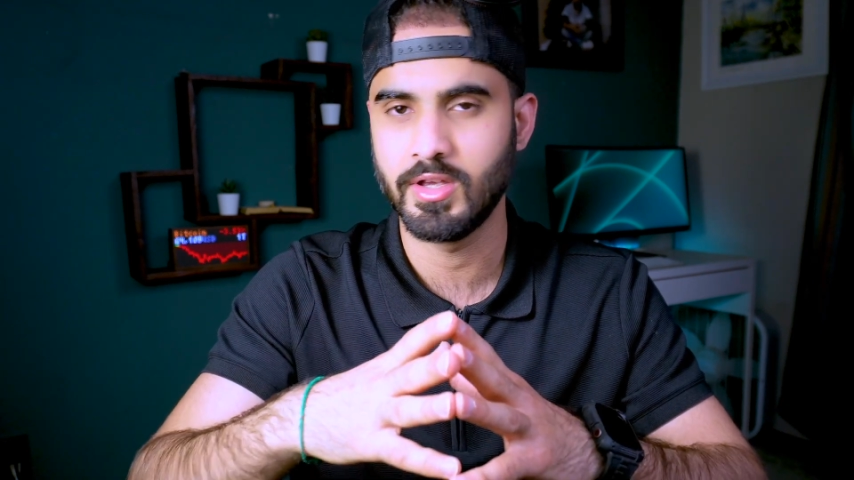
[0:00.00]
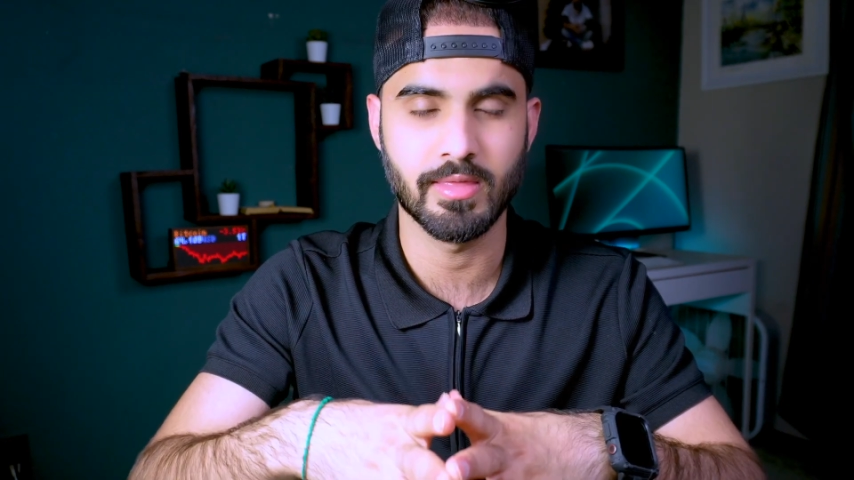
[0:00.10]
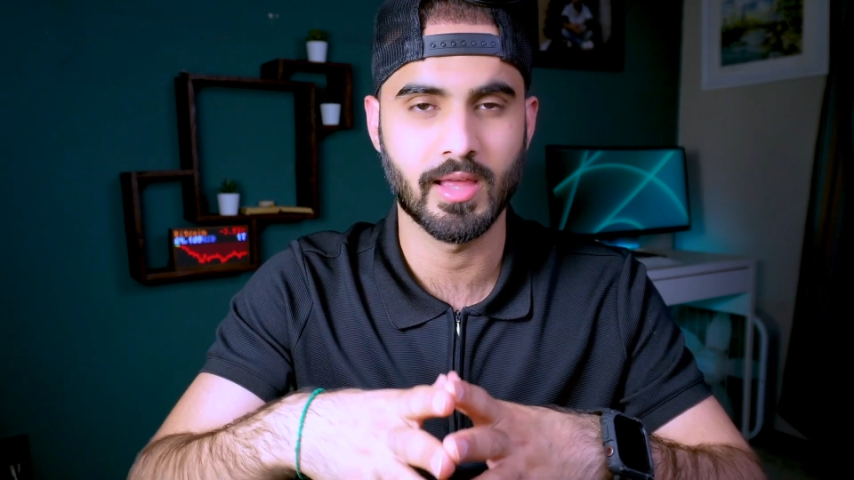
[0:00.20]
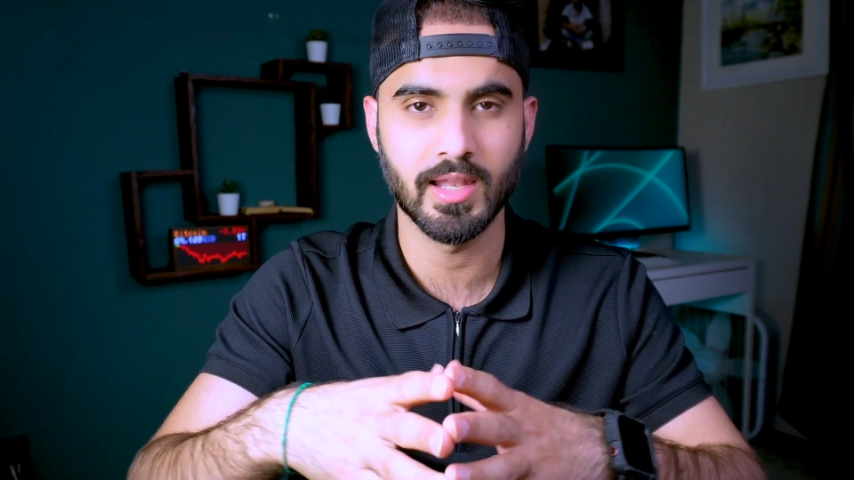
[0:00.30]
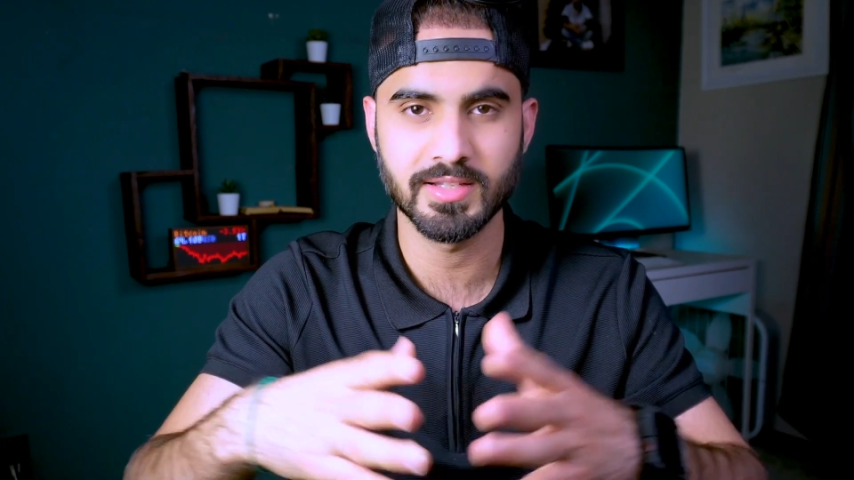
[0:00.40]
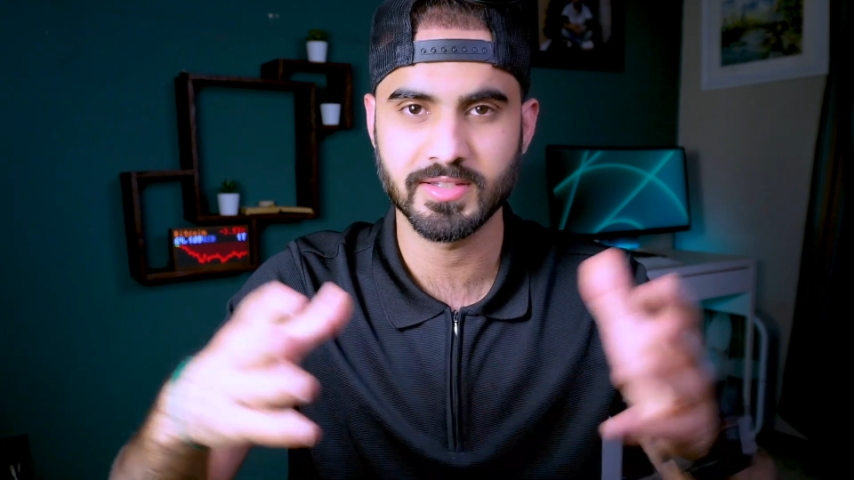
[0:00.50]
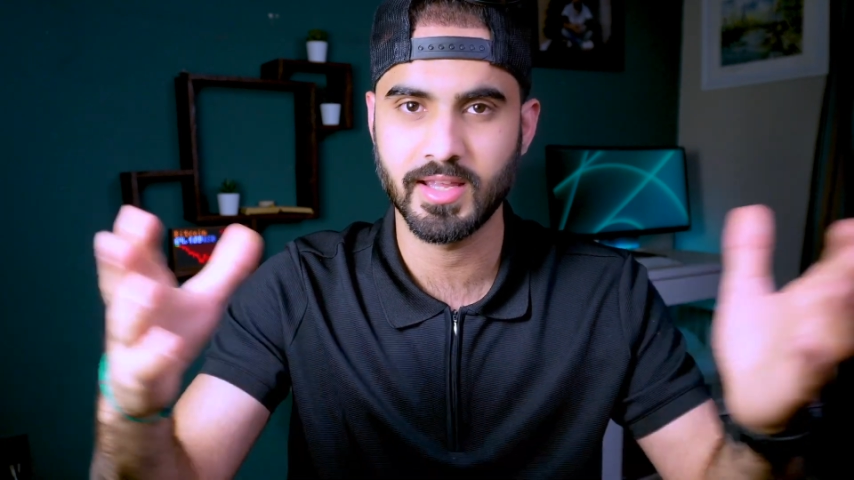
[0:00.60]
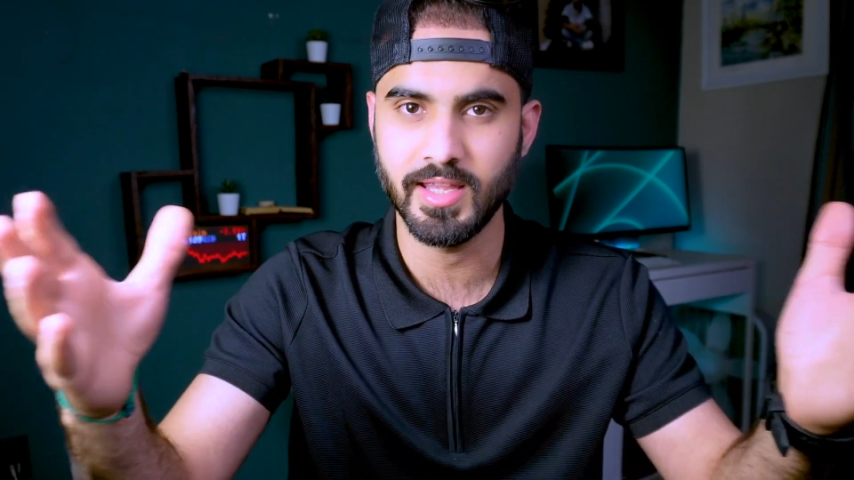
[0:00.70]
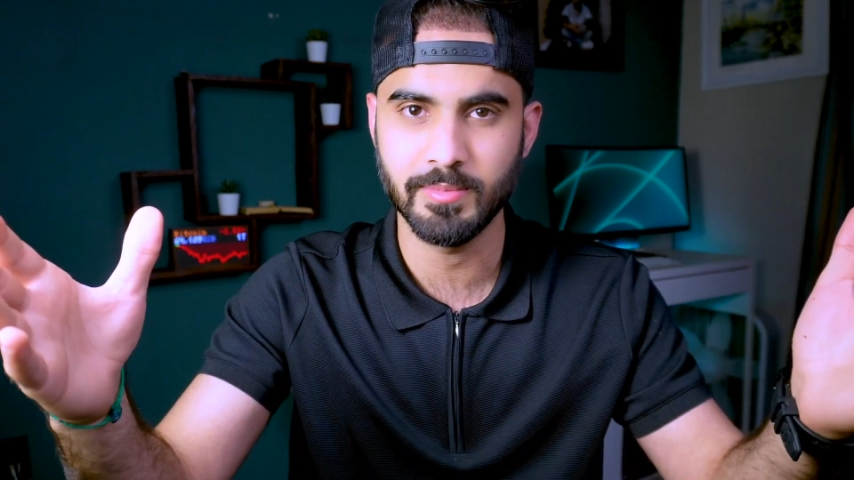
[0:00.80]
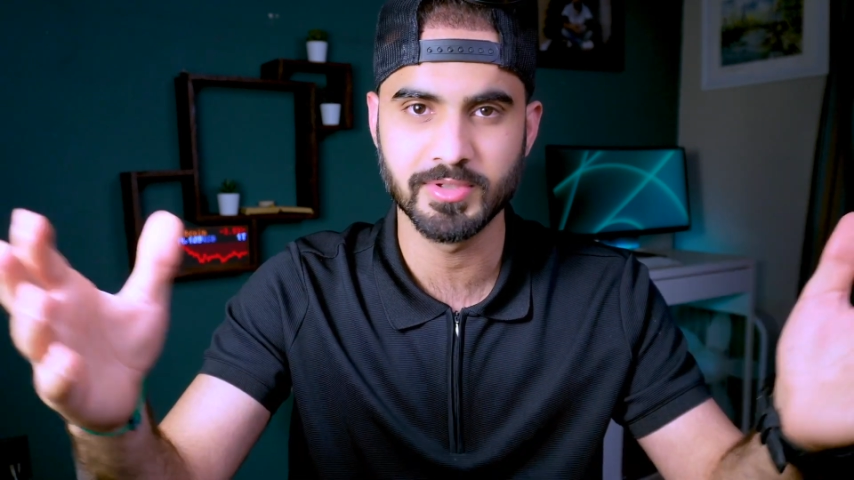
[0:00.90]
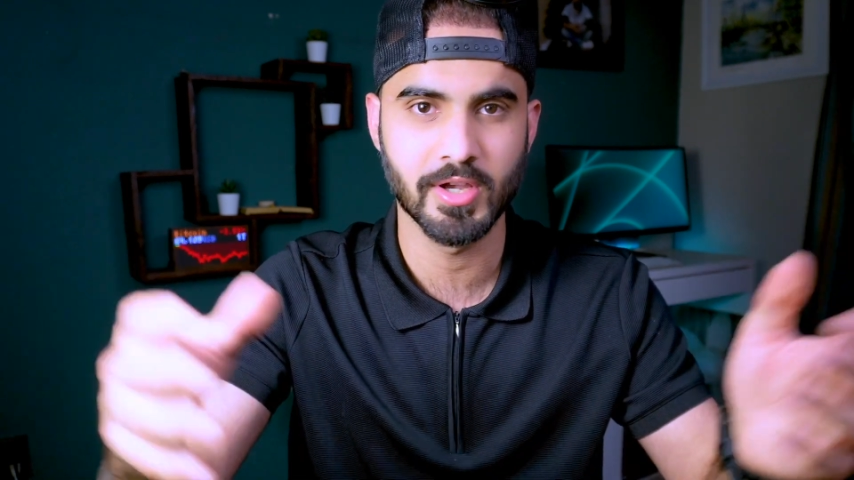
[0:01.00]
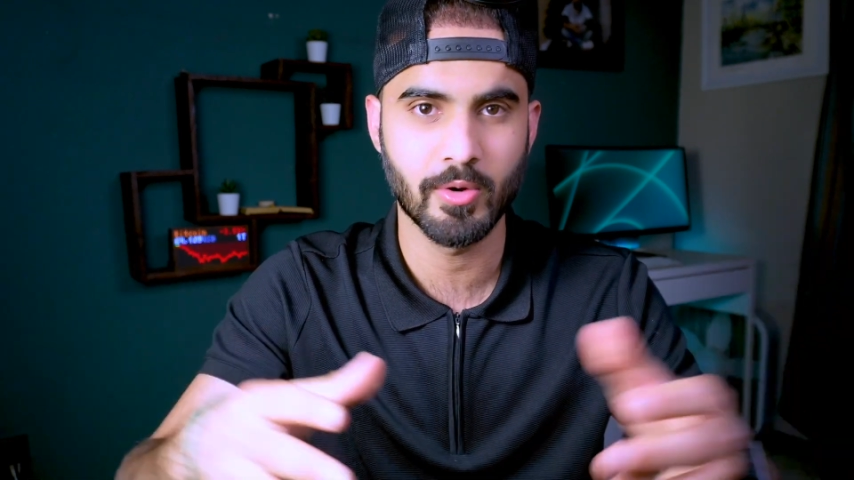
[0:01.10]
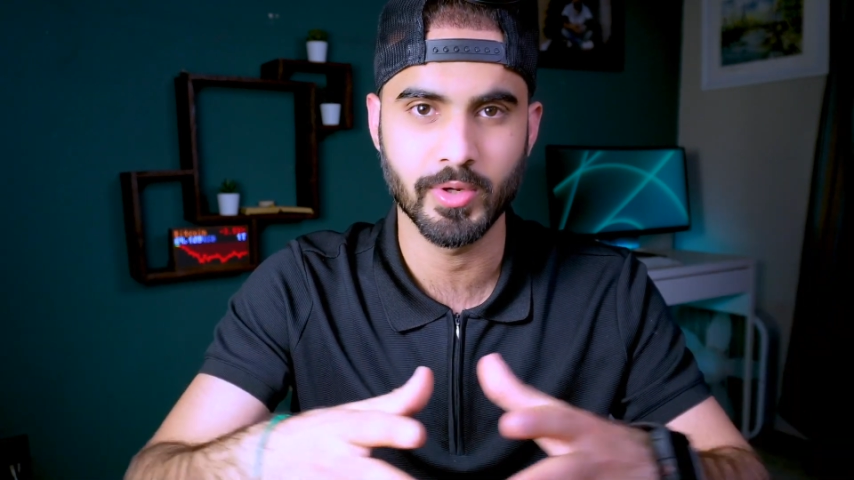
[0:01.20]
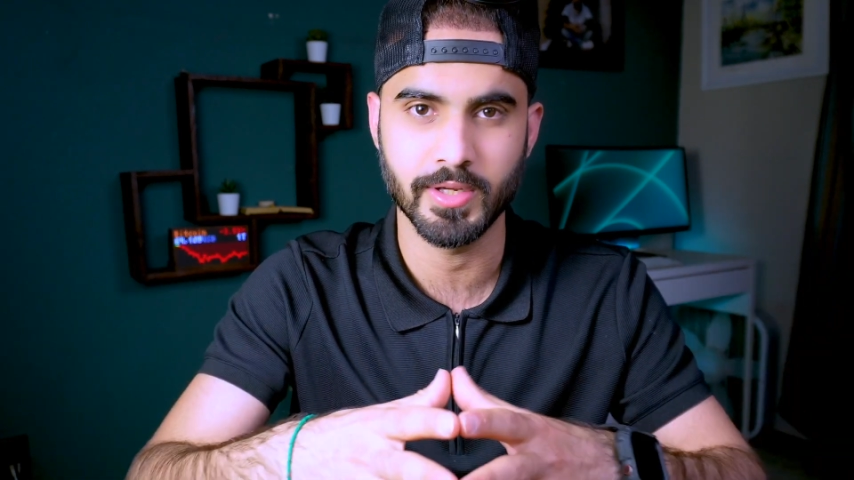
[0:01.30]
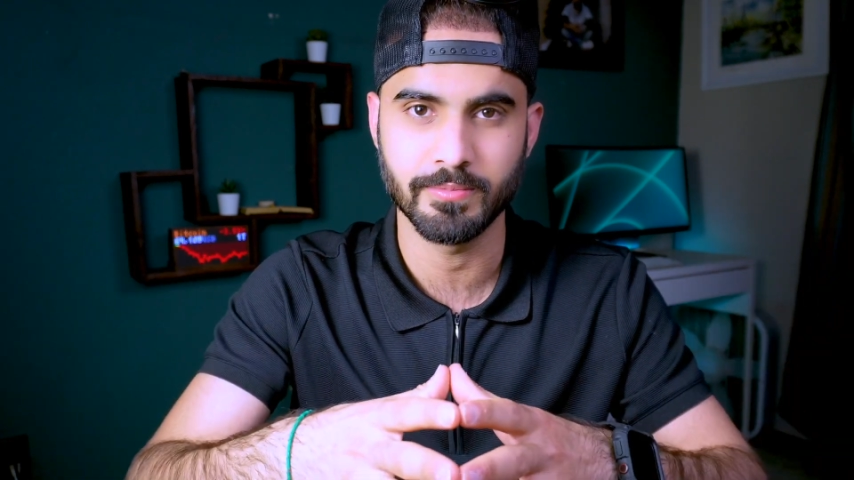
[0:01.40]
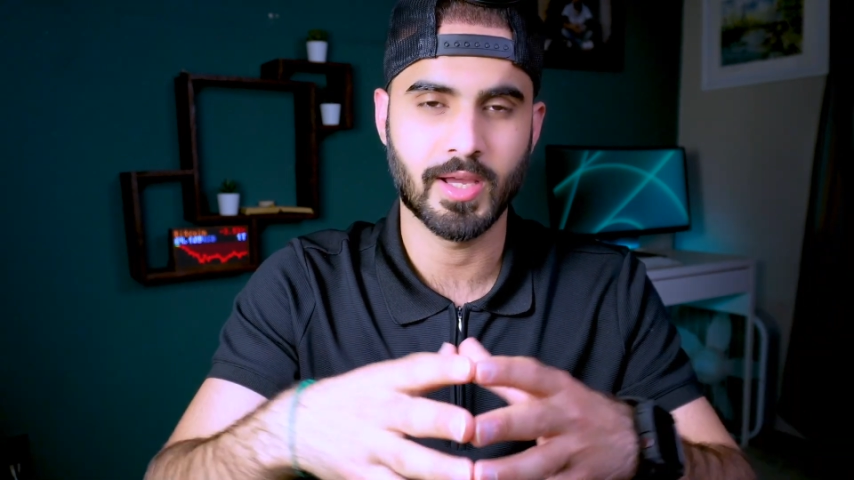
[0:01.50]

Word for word: and the list keeps going.